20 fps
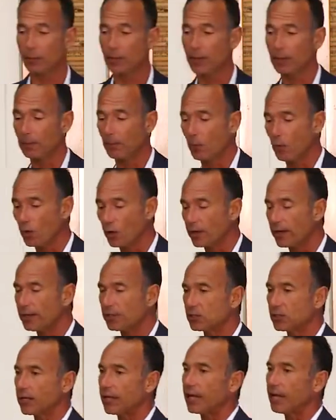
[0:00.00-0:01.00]
bit more,
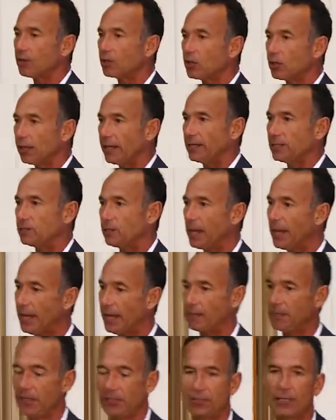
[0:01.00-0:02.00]
is it calculates
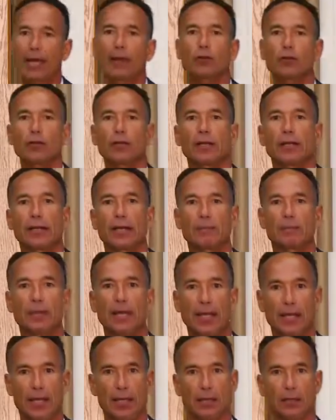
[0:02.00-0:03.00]
payments. How are you going to get
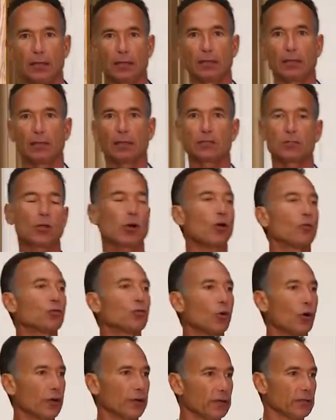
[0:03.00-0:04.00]
paid? It's called
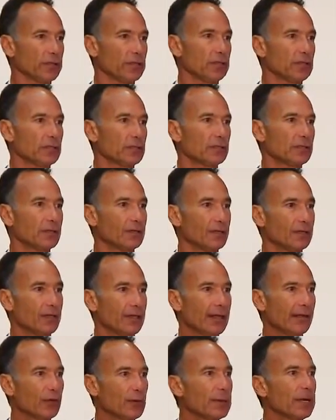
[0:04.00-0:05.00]
royalties.
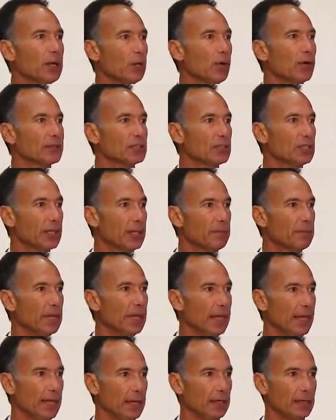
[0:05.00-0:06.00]
Everybody wants to get
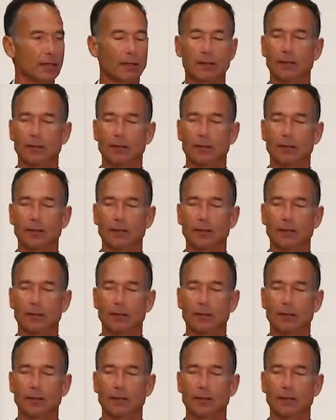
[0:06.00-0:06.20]
paid.